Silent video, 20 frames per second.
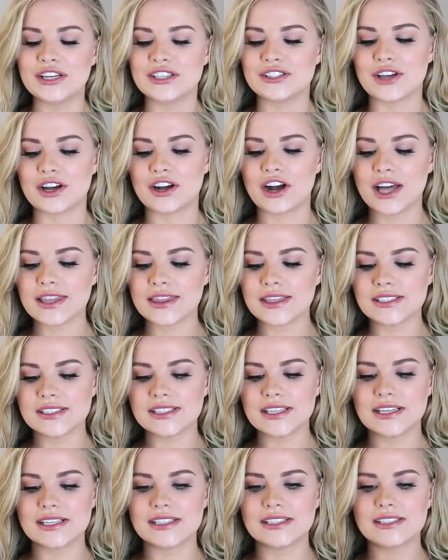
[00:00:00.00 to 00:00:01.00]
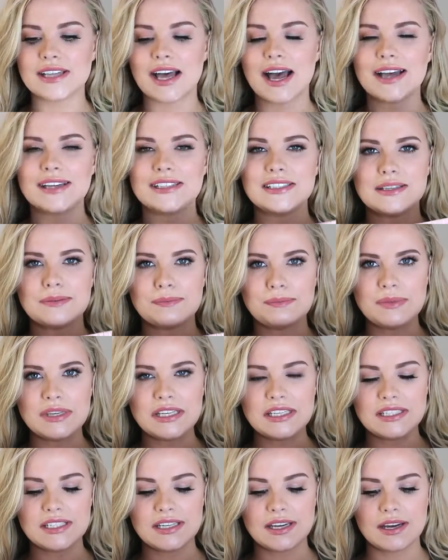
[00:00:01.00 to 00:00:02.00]
So I got this in a size
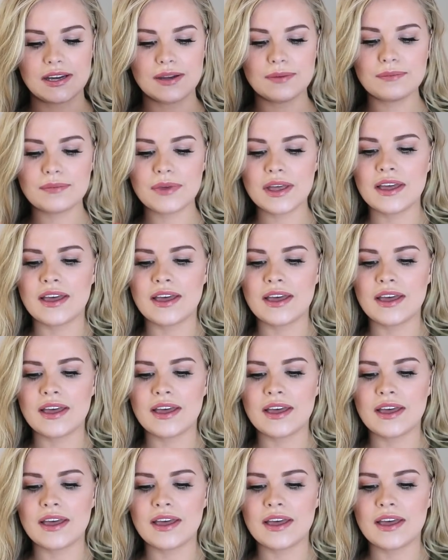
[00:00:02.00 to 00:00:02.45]
medium.